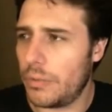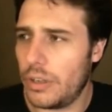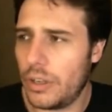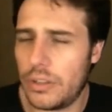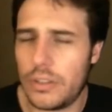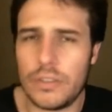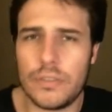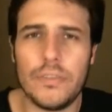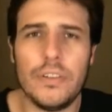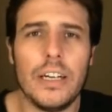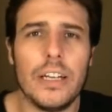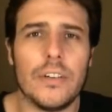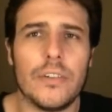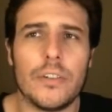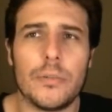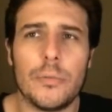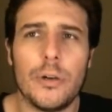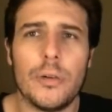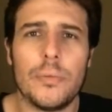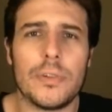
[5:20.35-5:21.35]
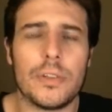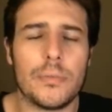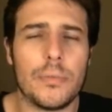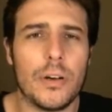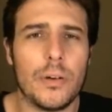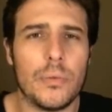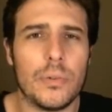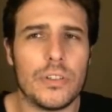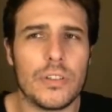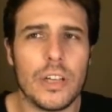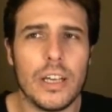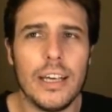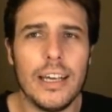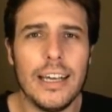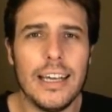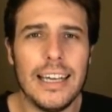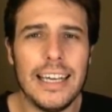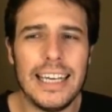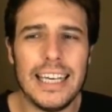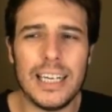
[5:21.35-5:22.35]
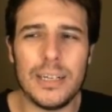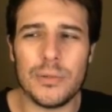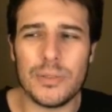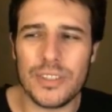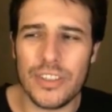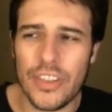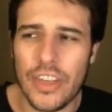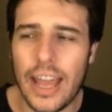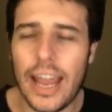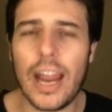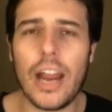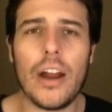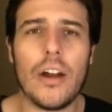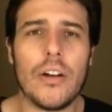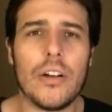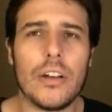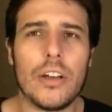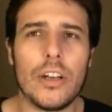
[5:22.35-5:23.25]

We got this feeling of the purpose, but it was there.